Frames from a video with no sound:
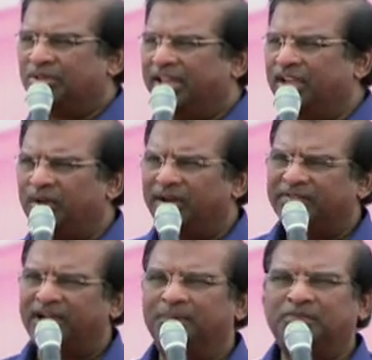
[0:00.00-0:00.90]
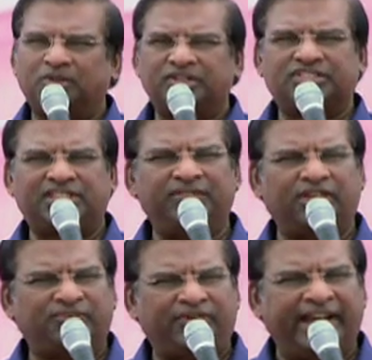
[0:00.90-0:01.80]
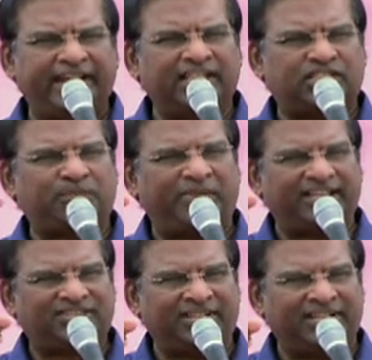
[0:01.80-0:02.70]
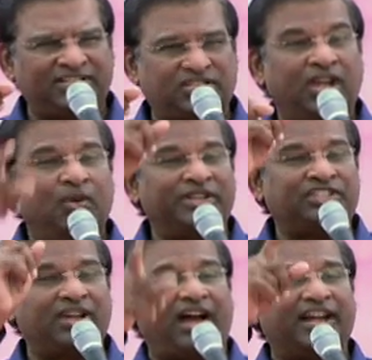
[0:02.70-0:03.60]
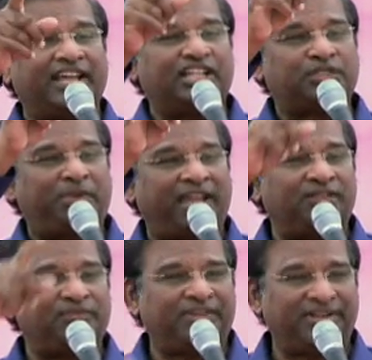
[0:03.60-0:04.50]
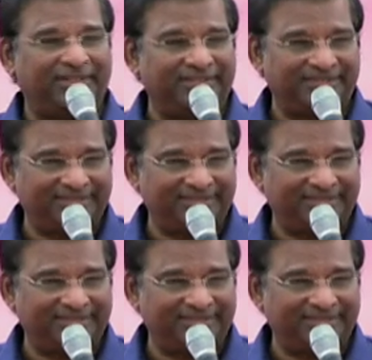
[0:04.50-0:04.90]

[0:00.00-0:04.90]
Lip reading: Today you have come to receive the finest blessings which God has planned for you.